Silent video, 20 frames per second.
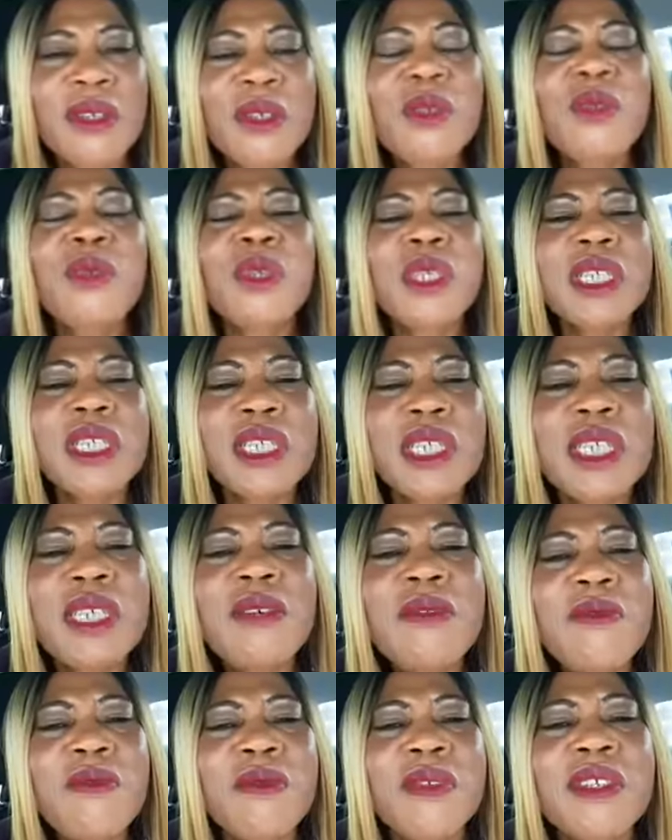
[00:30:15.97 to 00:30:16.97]
to
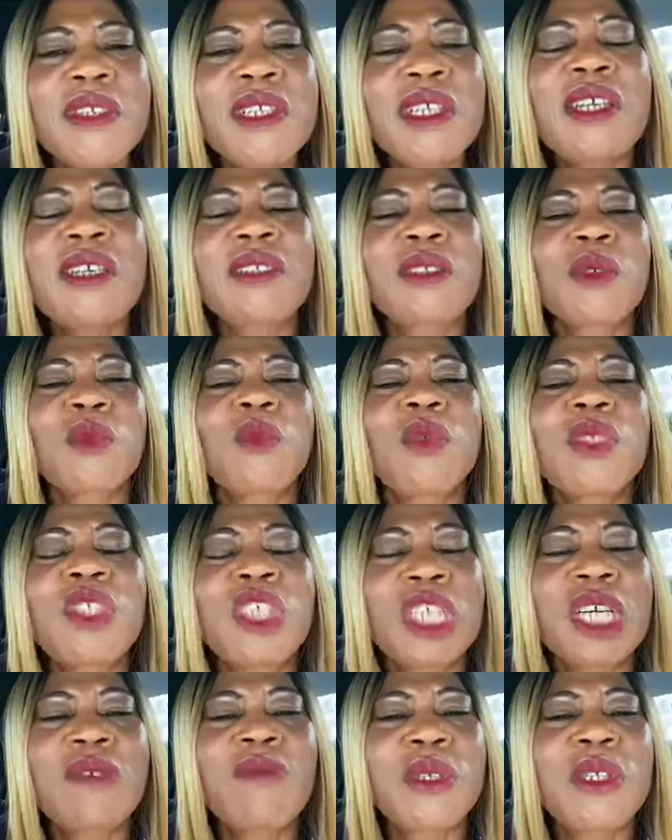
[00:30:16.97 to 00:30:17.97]
receive that which
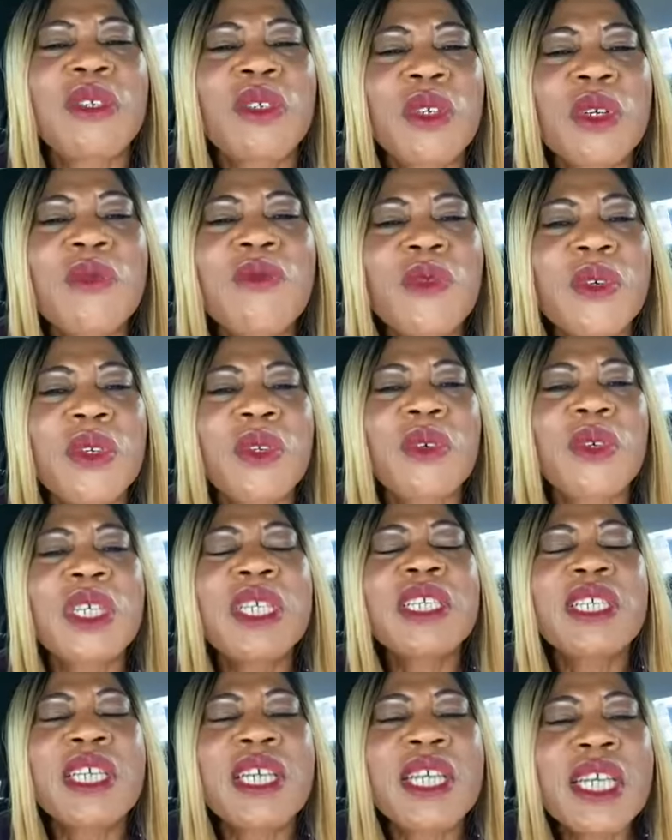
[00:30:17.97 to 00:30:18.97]
have been done for you
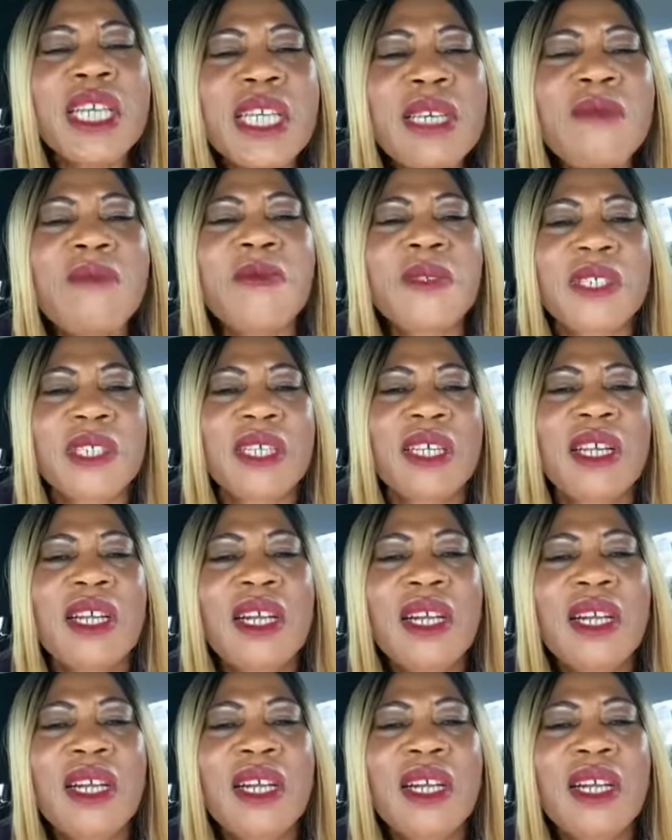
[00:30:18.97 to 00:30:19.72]
is a gift.